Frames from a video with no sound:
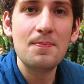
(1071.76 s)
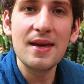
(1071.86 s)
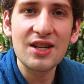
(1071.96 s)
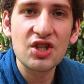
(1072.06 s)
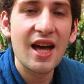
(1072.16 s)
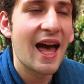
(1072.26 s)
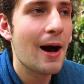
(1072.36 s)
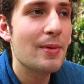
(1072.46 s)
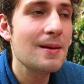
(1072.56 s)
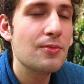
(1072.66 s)
bitch,
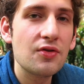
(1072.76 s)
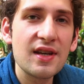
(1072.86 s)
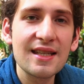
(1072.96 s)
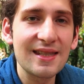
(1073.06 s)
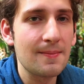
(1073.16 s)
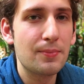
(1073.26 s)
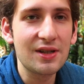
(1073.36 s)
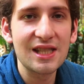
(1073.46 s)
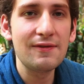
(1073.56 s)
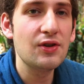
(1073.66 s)
how many movies and
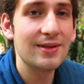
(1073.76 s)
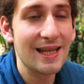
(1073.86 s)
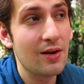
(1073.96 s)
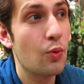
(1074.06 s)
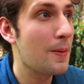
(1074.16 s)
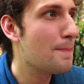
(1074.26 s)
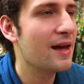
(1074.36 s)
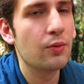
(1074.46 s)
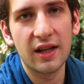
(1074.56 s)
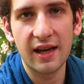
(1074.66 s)
books have you seen where
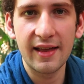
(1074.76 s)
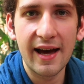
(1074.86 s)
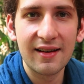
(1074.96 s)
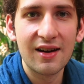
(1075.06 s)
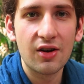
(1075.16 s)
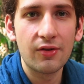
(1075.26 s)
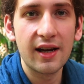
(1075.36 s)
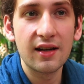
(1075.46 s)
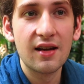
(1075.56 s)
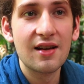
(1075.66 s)
men were like that,
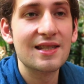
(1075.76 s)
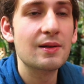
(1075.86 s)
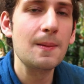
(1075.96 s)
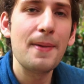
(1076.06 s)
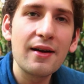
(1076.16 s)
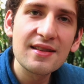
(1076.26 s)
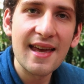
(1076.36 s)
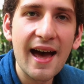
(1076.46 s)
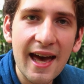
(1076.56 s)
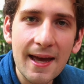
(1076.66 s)
right? So it's about
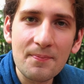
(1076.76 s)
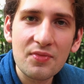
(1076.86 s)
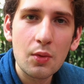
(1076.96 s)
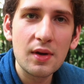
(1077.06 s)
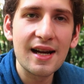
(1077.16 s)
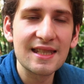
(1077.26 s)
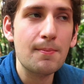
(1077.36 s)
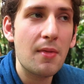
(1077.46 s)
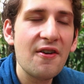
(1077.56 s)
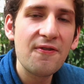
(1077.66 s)
time we got
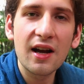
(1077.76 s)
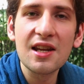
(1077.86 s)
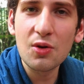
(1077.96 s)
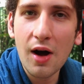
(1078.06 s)
some motherfucking